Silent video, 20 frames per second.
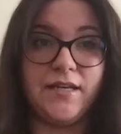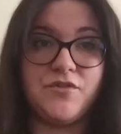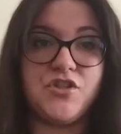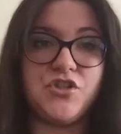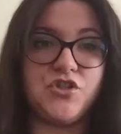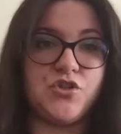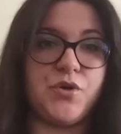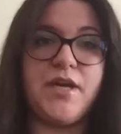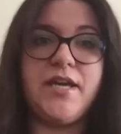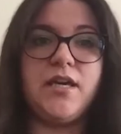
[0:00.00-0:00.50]

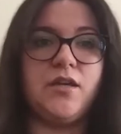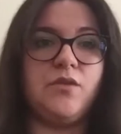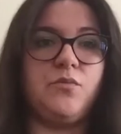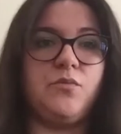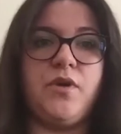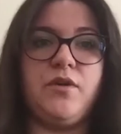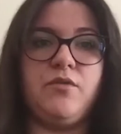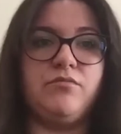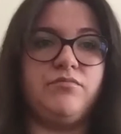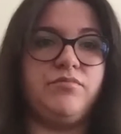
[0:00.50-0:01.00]
streak and
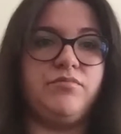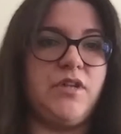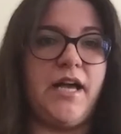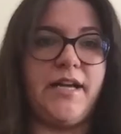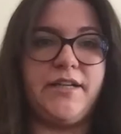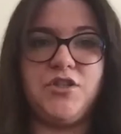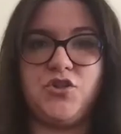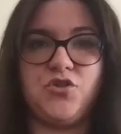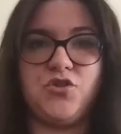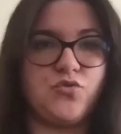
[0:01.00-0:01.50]
we
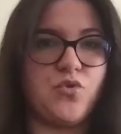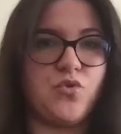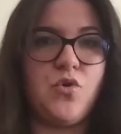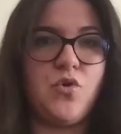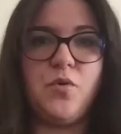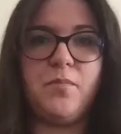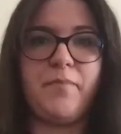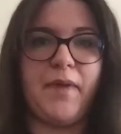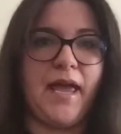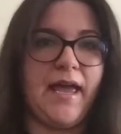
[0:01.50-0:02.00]
like to
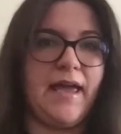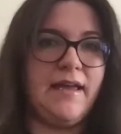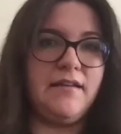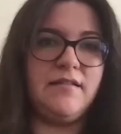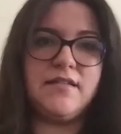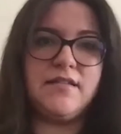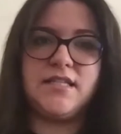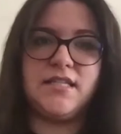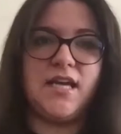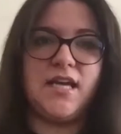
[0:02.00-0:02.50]
draw,
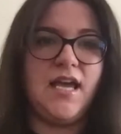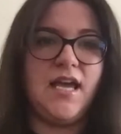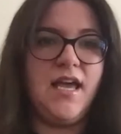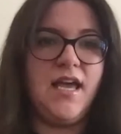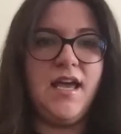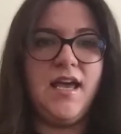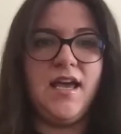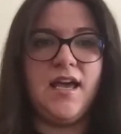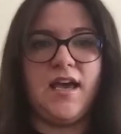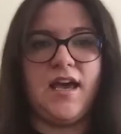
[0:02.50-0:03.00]
paint,
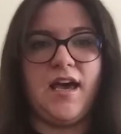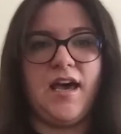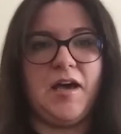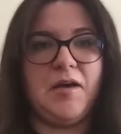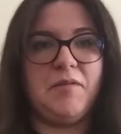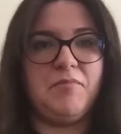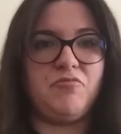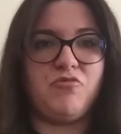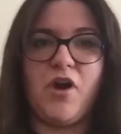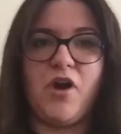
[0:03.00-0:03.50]

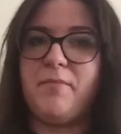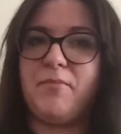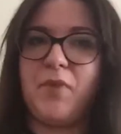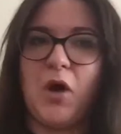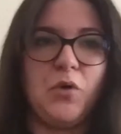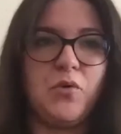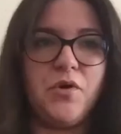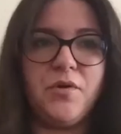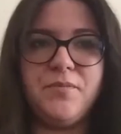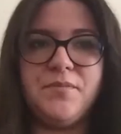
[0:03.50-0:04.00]
um, write
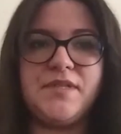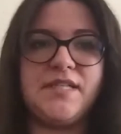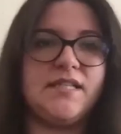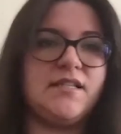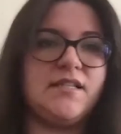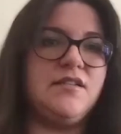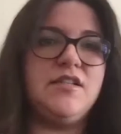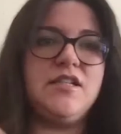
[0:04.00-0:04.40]
poems.